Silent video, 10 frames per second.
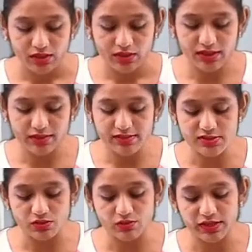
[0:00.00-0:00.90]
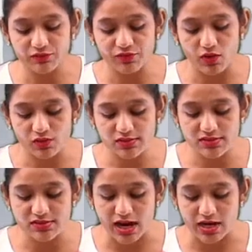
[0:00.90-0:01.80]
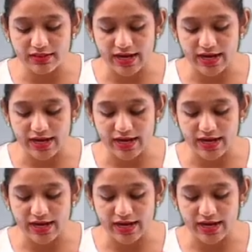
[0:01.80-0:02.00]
the restoring force start